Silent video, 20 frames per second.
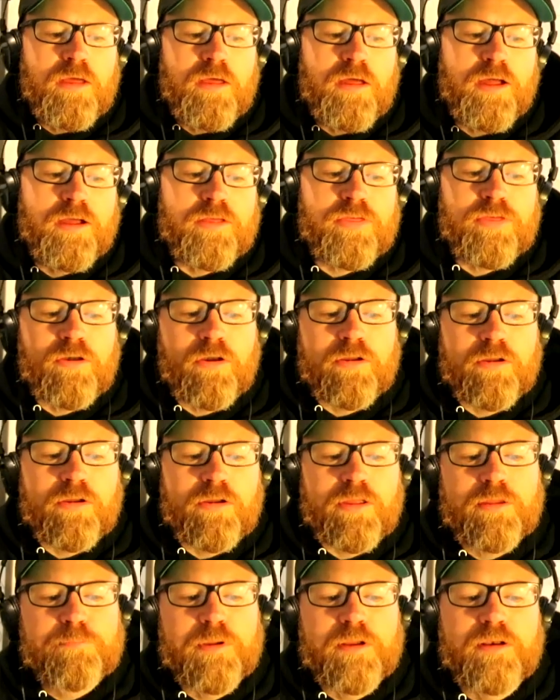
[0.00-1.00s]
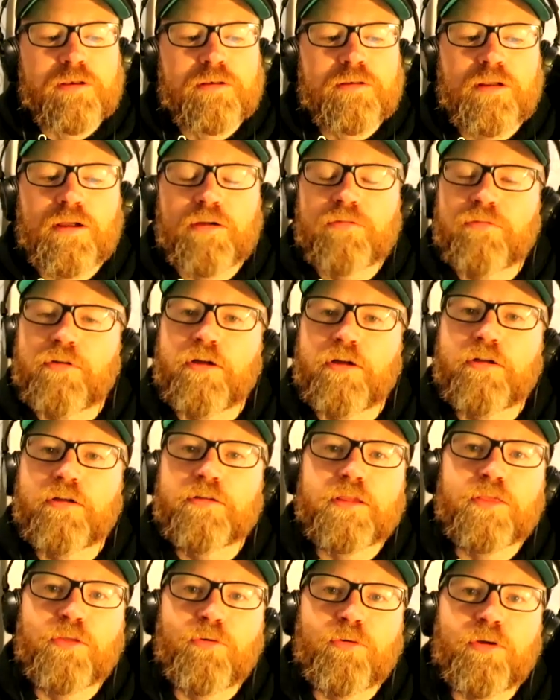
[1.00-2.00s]
Ice hockey had been around
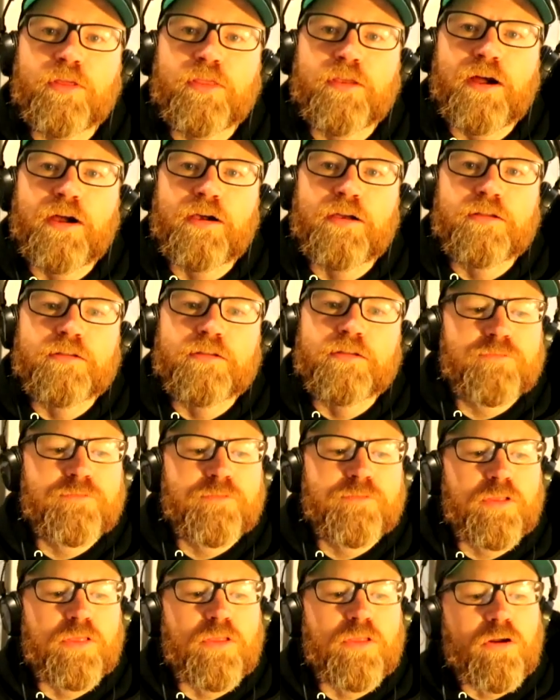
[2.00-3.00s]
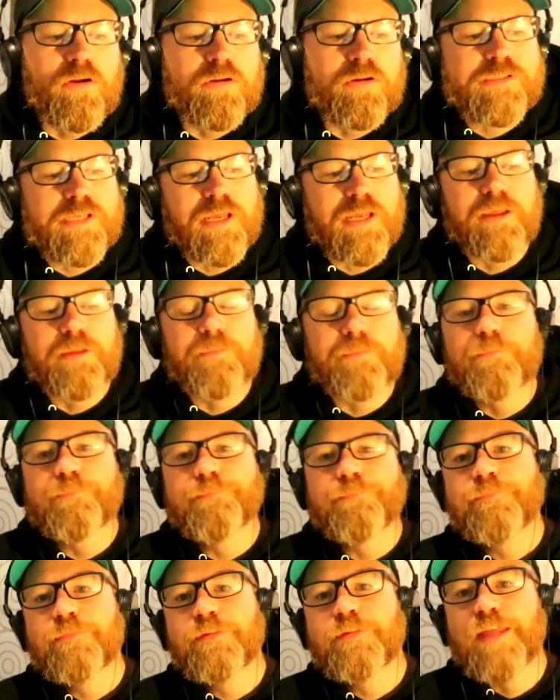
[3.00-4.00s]
in Northern Ireland for a long time.
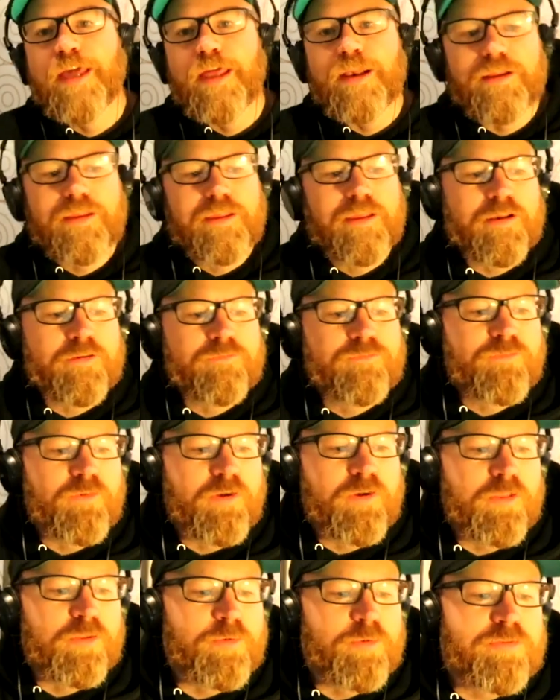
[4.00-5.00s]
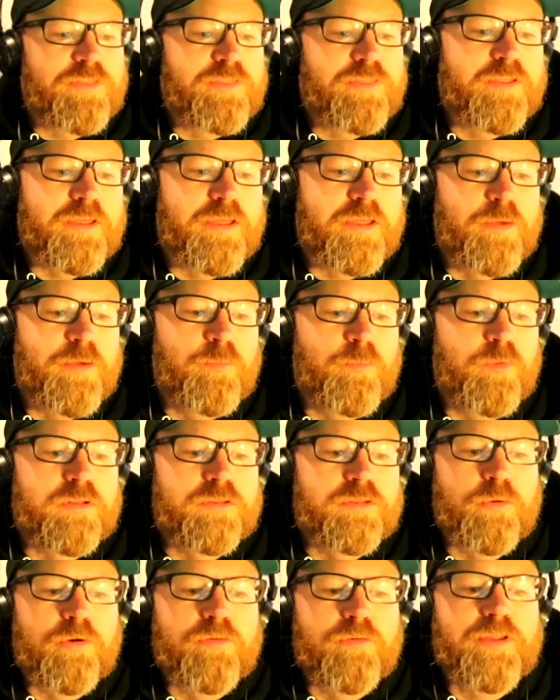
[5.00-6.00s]
Dedicated followers of the game will
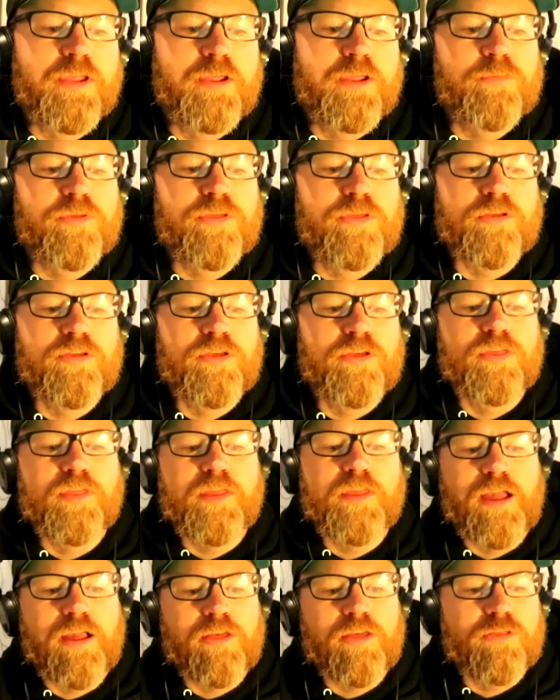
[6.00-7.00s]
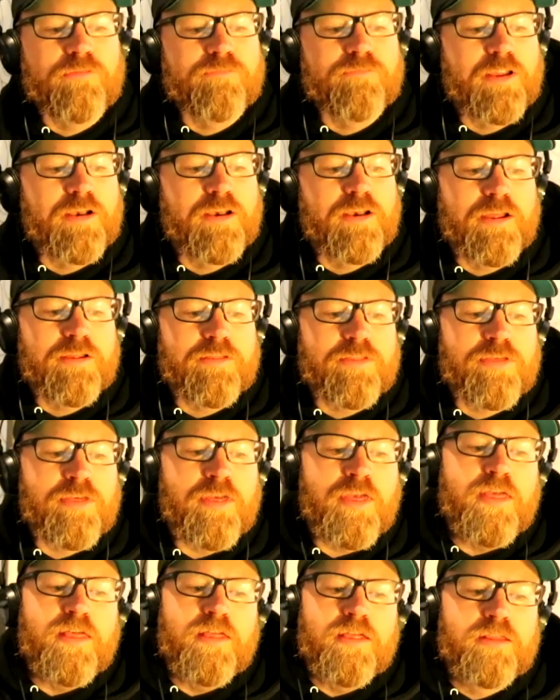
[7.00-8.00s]
know of teams such as the Castlereagh Knights
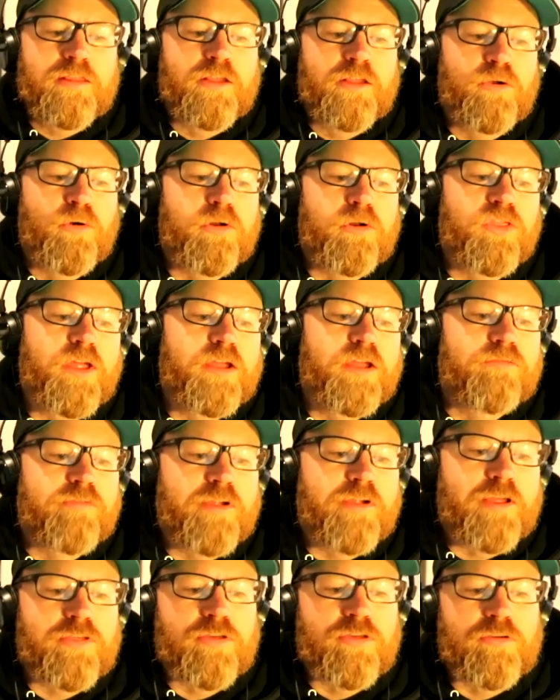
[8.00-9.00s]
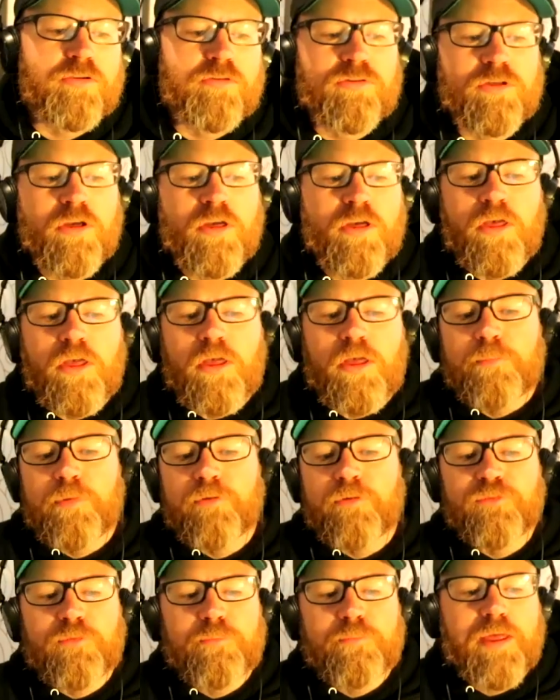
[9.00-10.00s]
and the North End Racers,
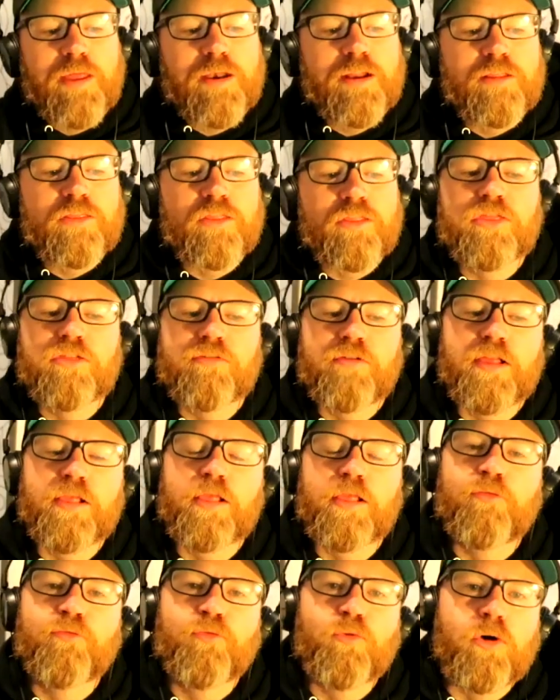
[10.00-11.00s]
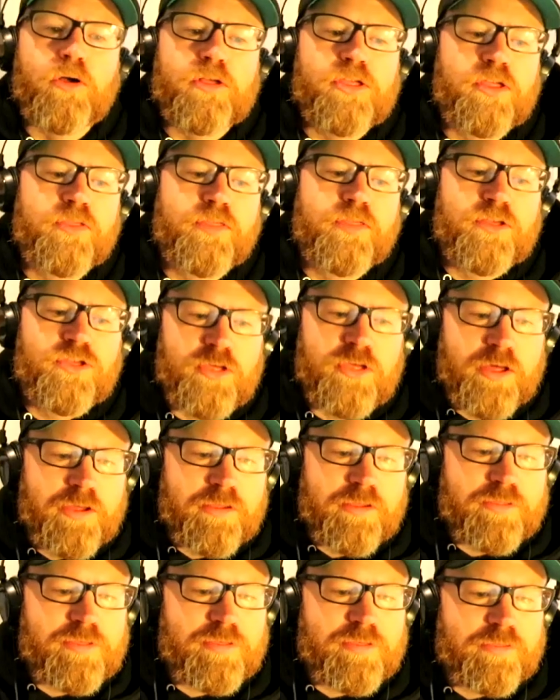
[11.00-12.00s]
but for many, the thrill of watching the
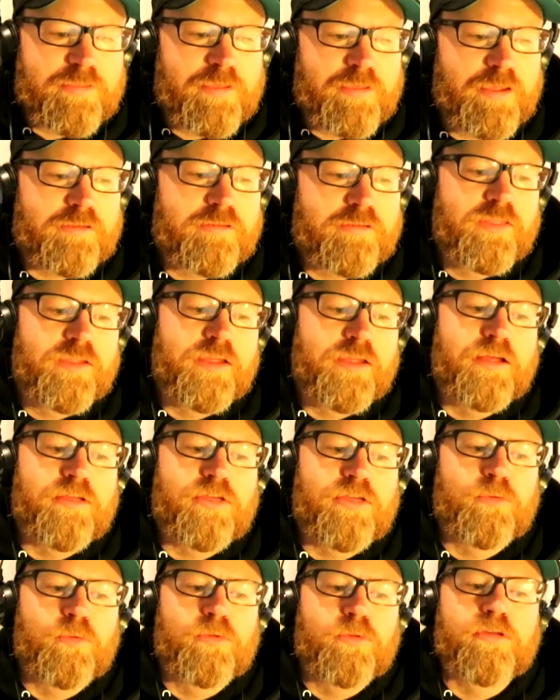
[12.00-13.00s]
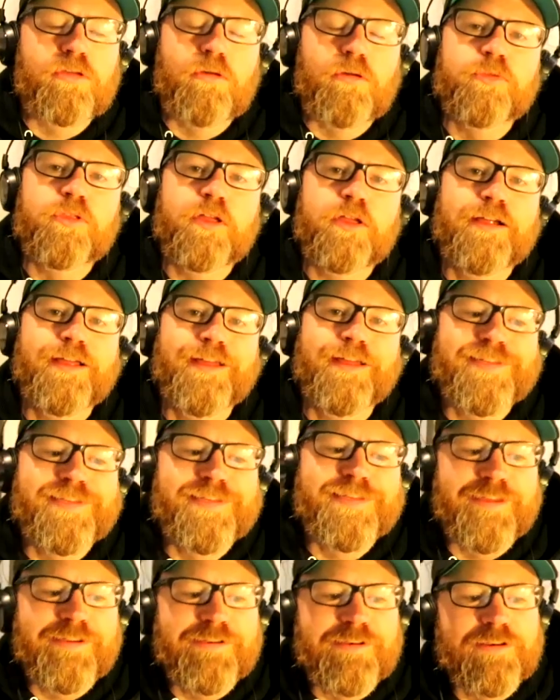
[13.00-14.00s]
Giants take to the ice was something
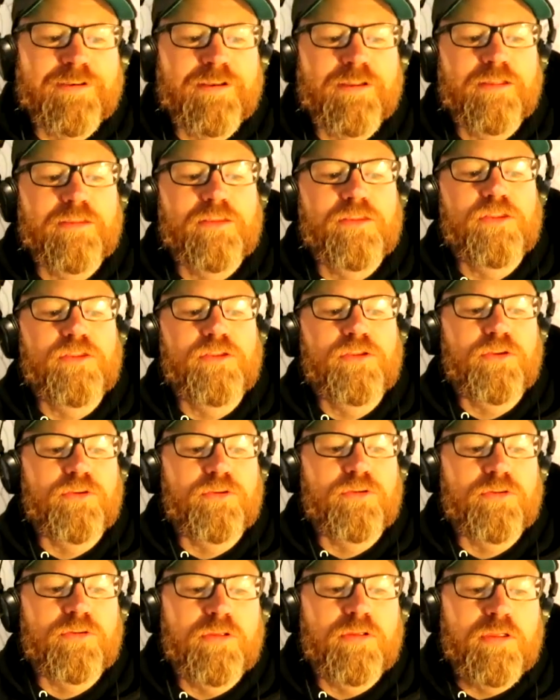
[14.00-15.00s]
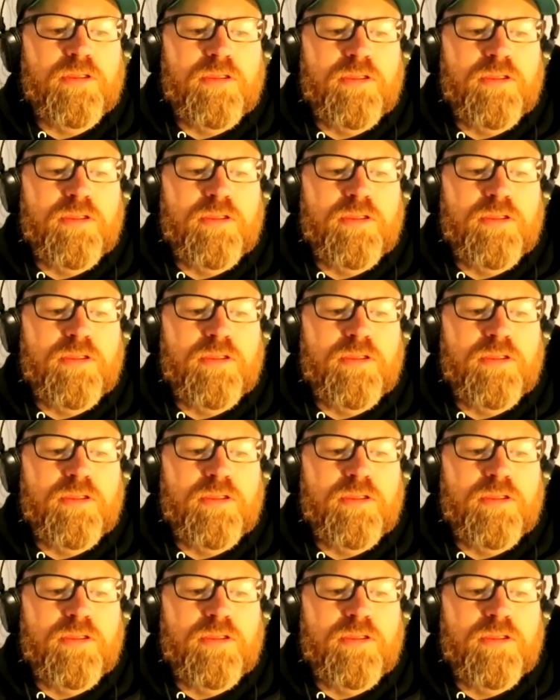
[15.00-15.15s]
exciting and new.